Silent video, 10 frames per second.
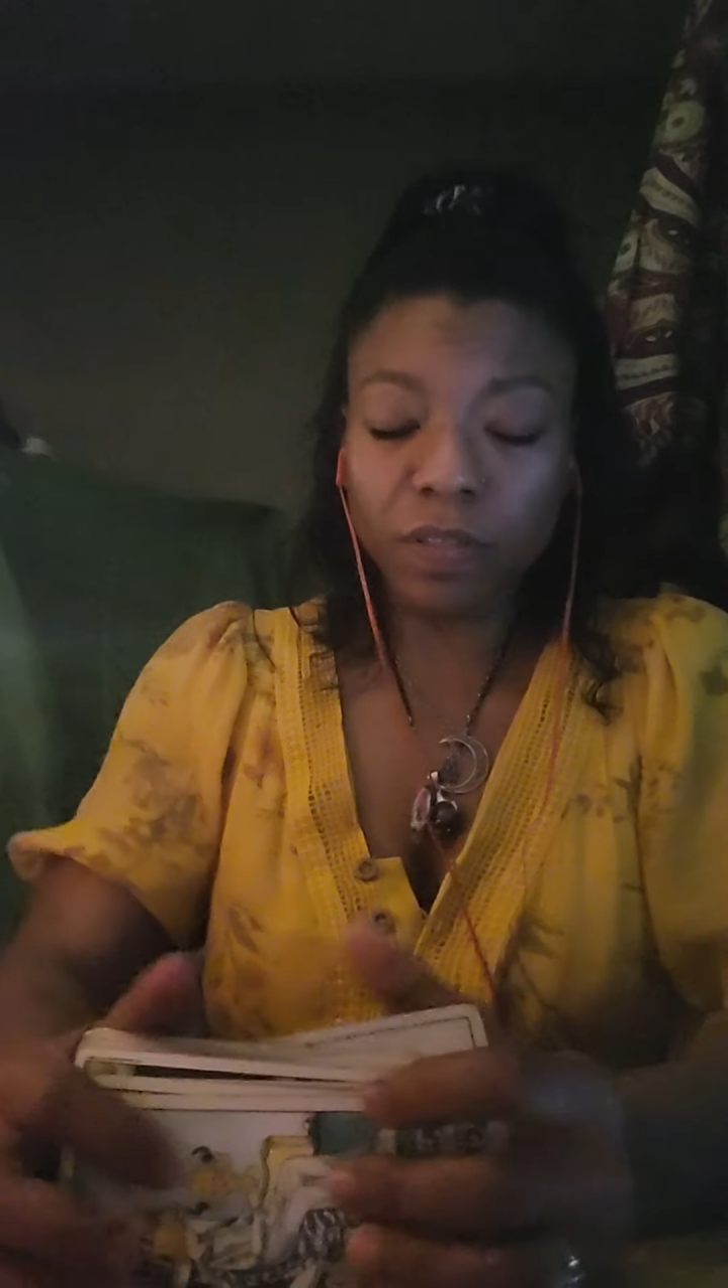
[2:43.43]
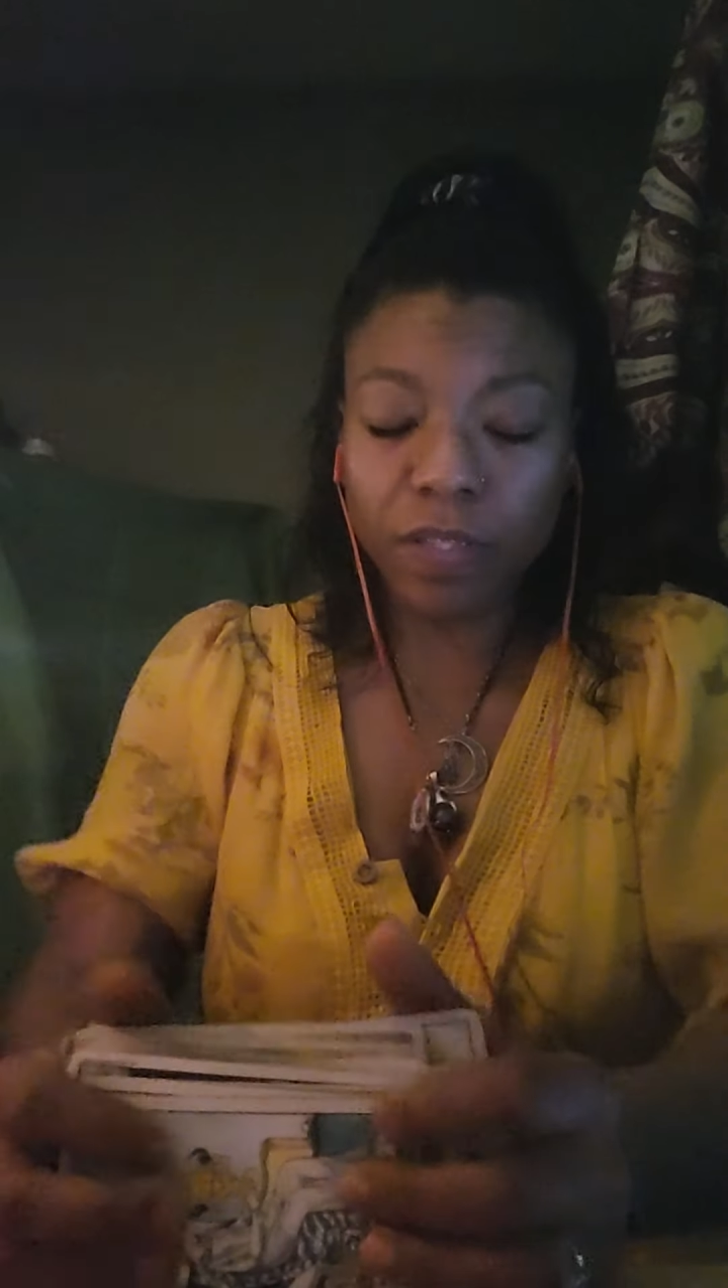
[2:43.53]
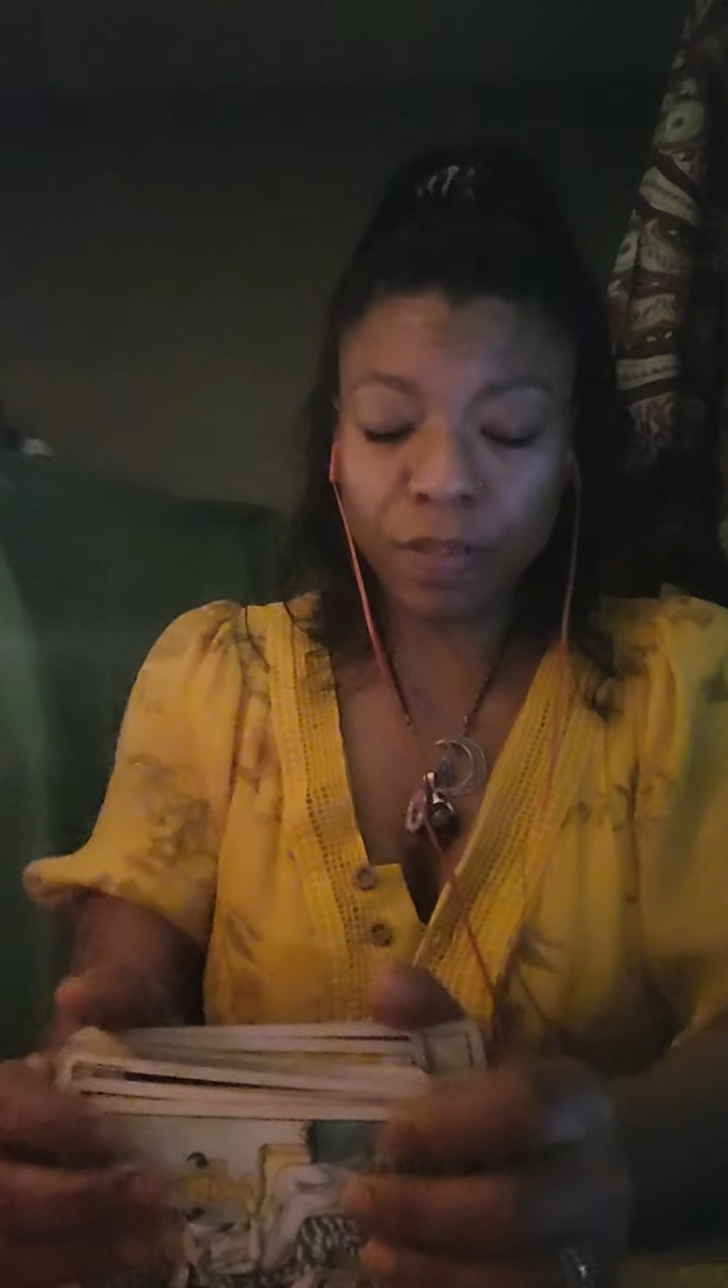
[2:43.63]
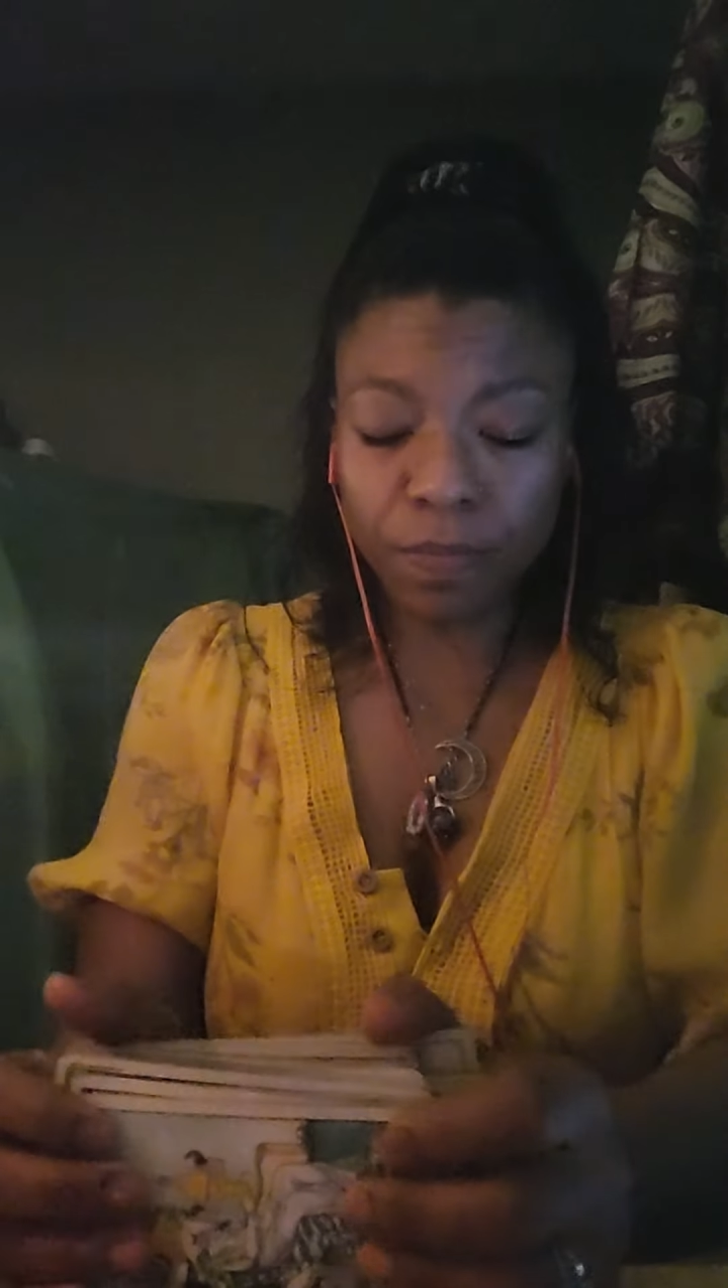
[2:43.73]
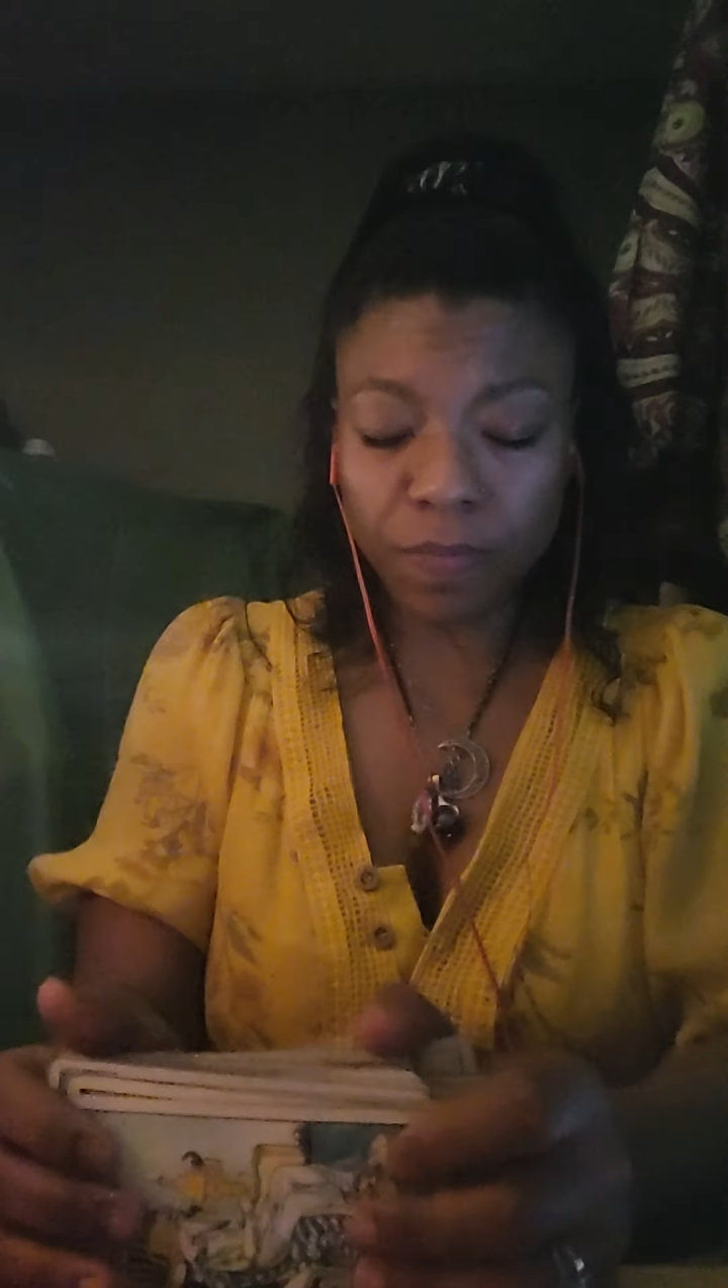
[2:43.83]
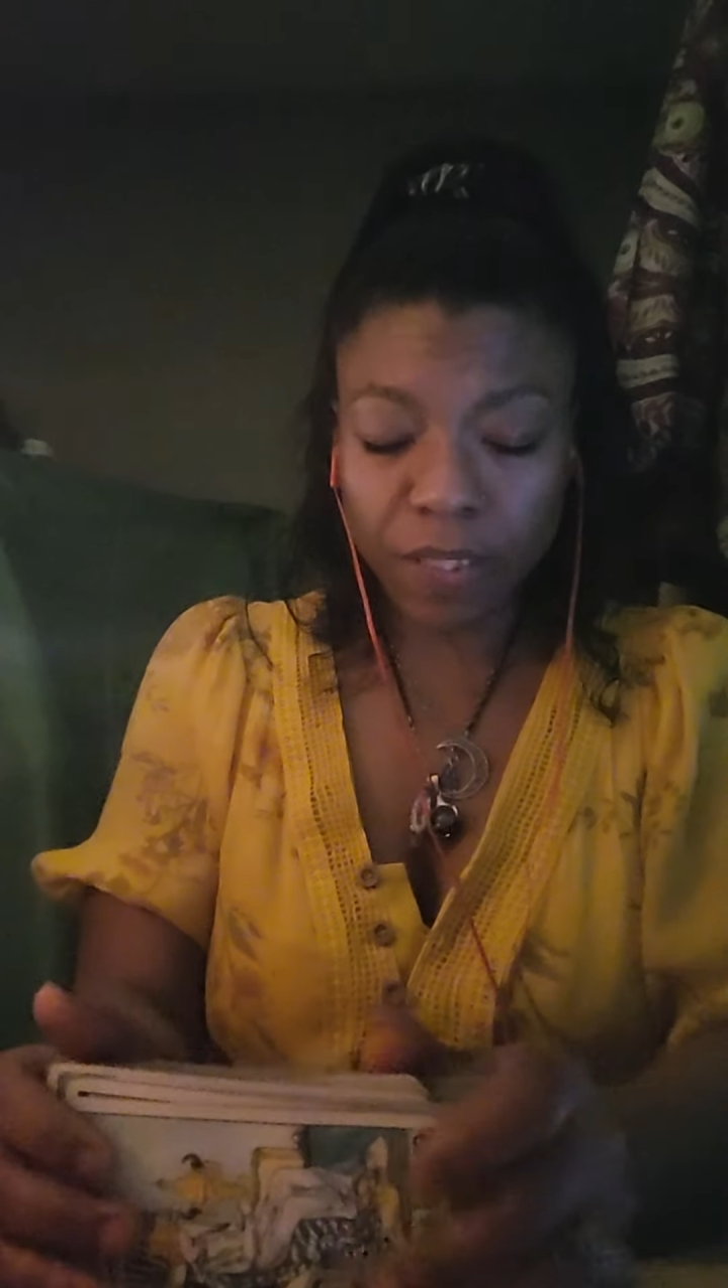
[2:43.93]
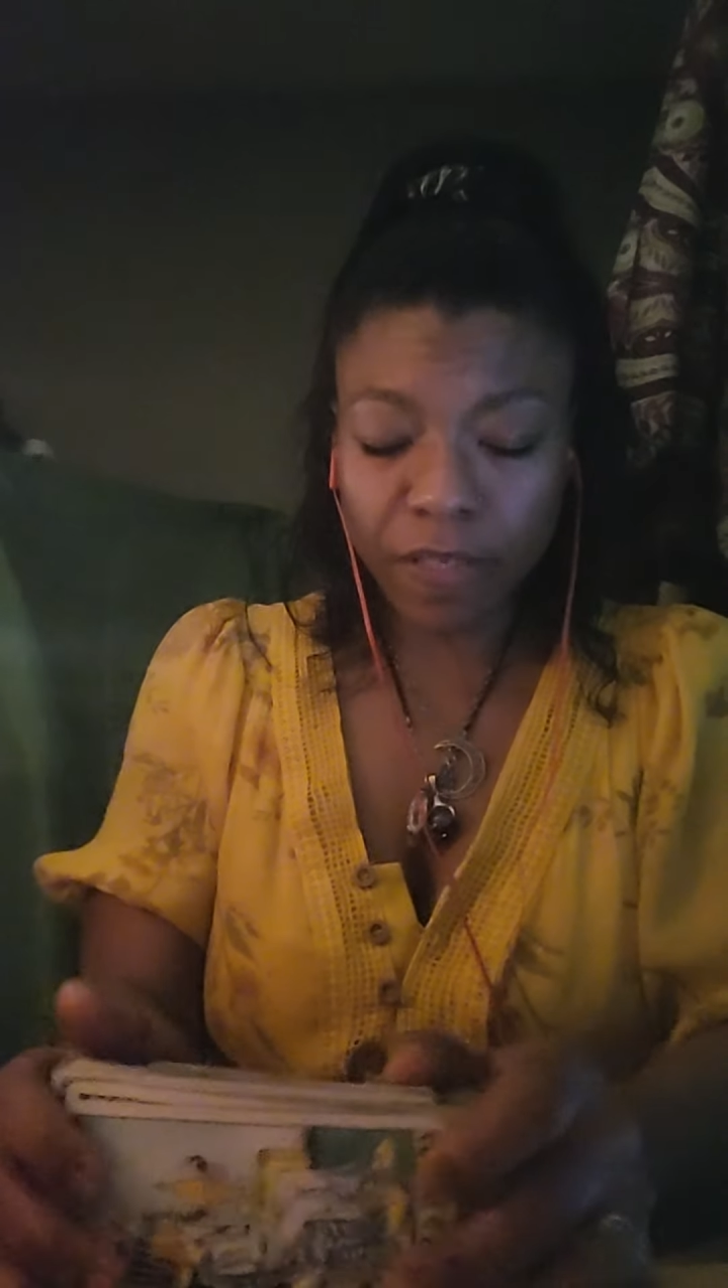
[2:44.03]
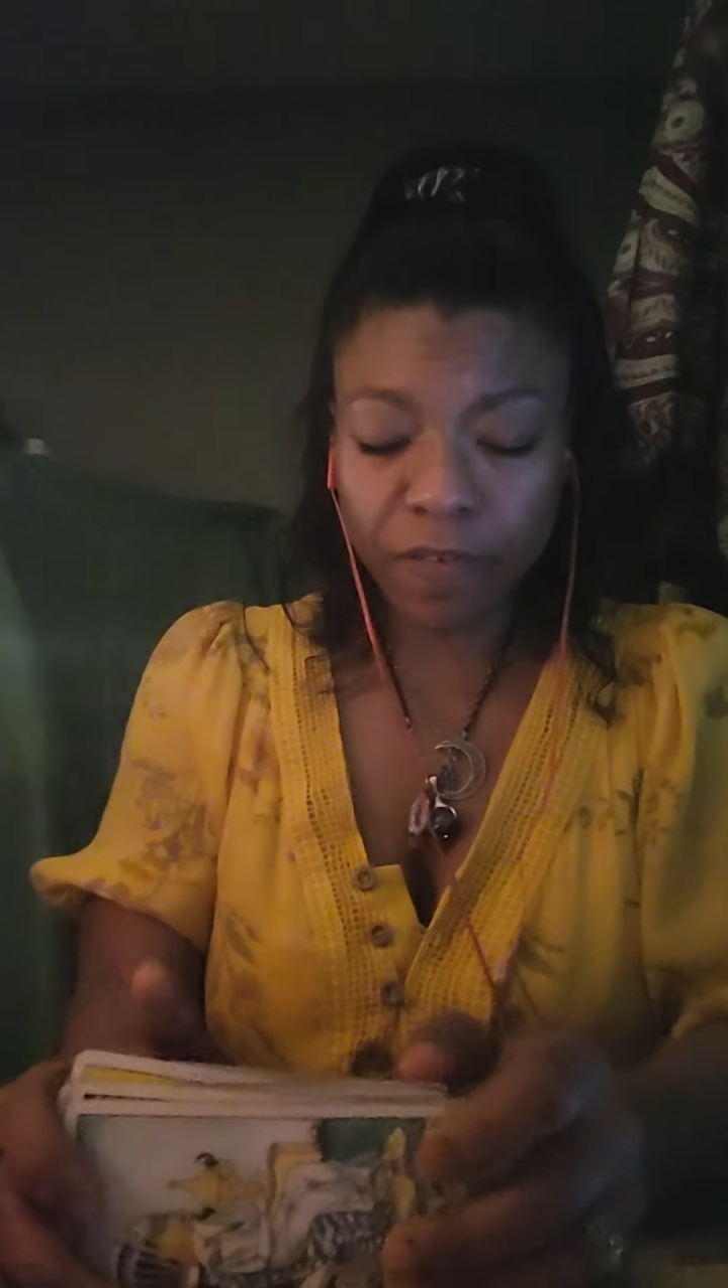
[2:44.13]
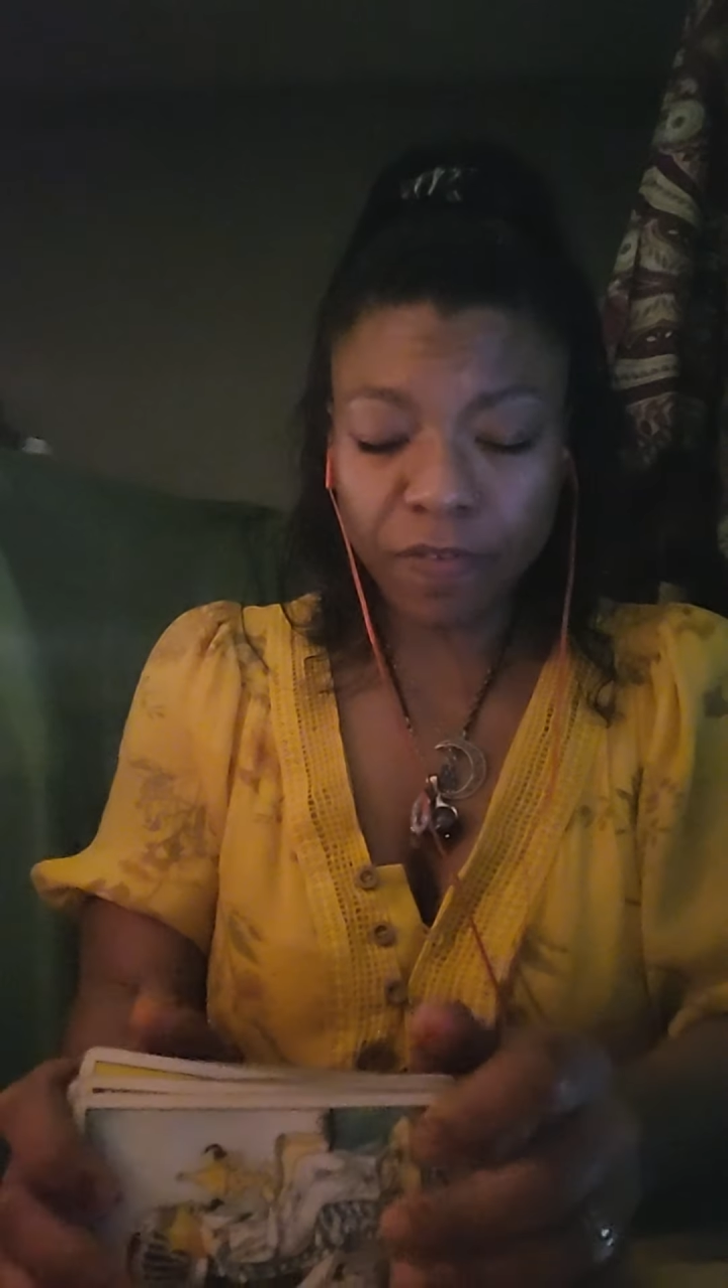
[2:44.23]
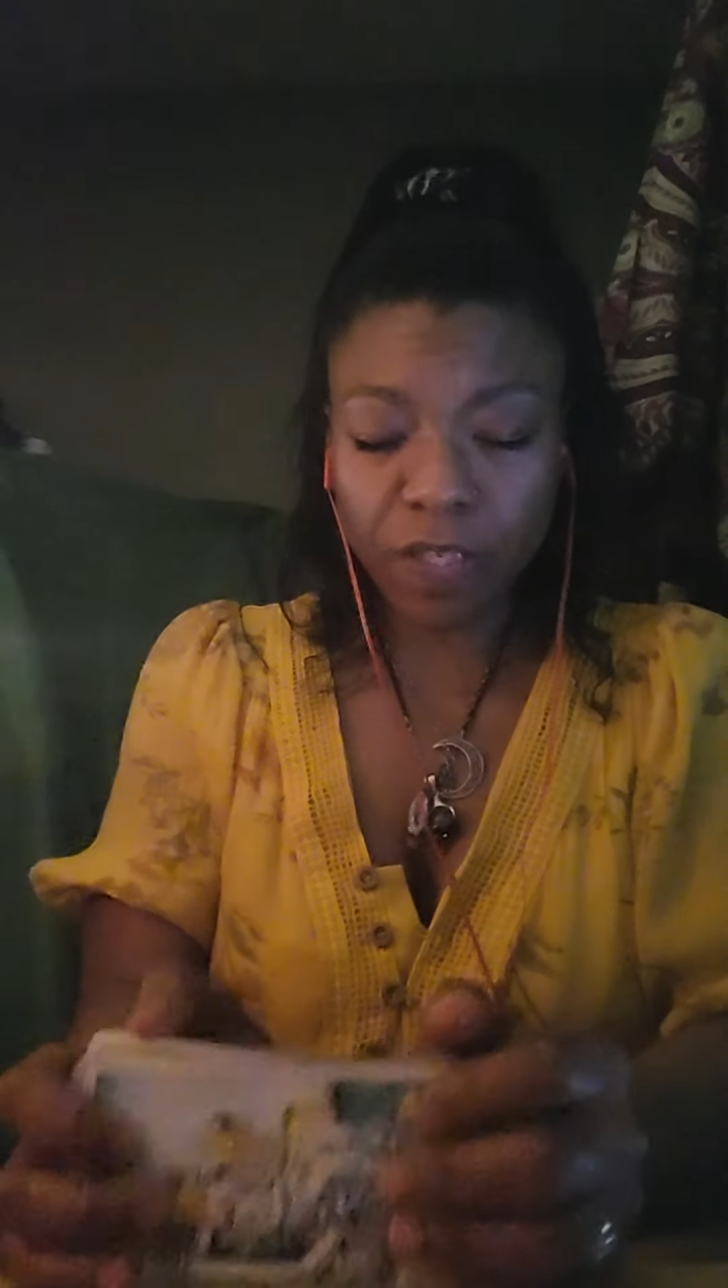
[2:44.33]

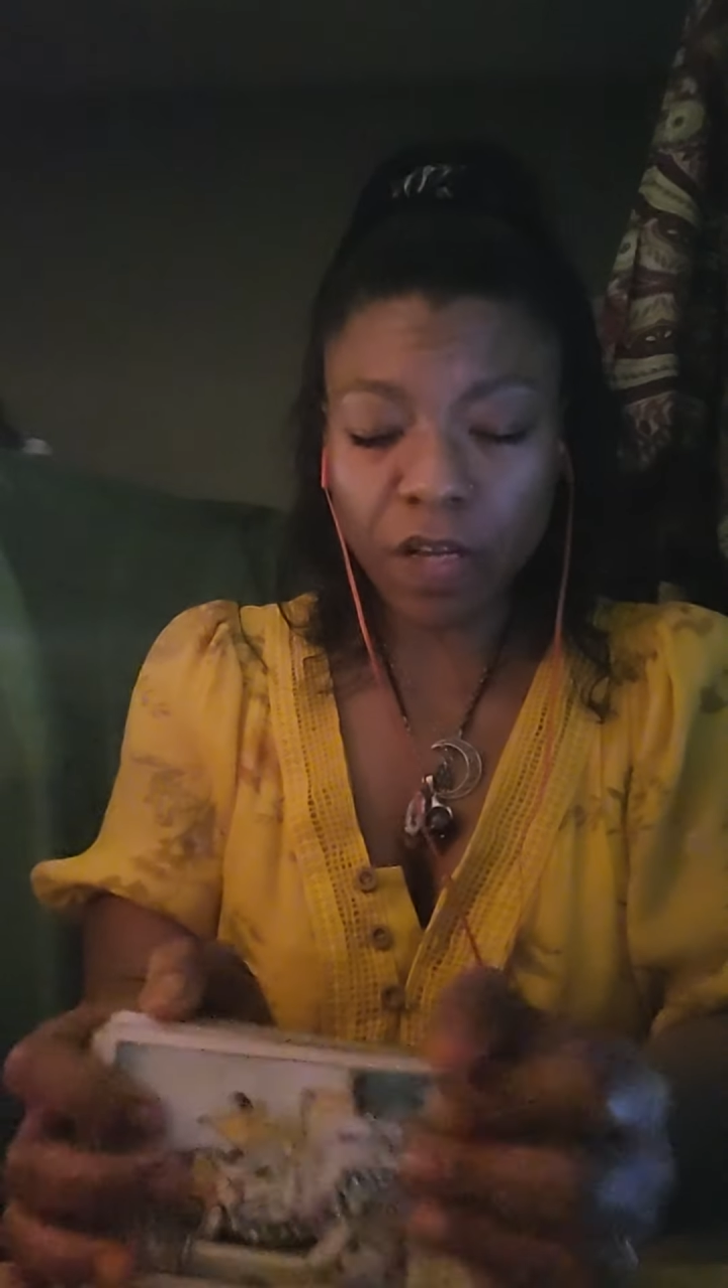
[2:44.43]
themselves